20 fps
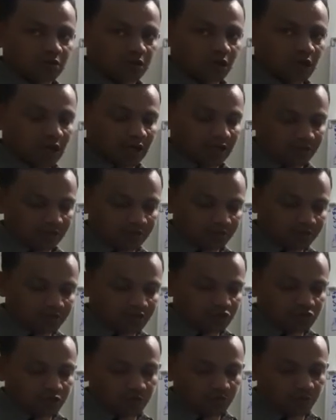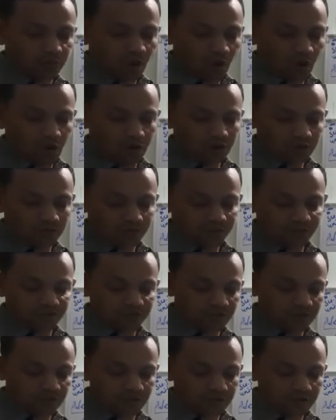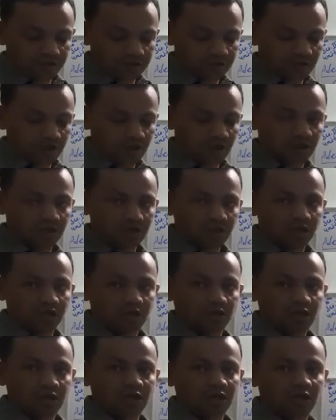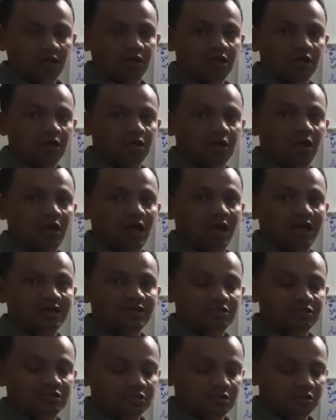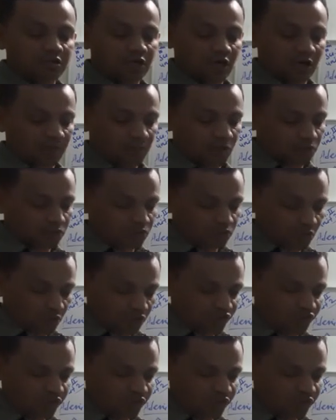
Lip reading: and in this bond there is a large amount of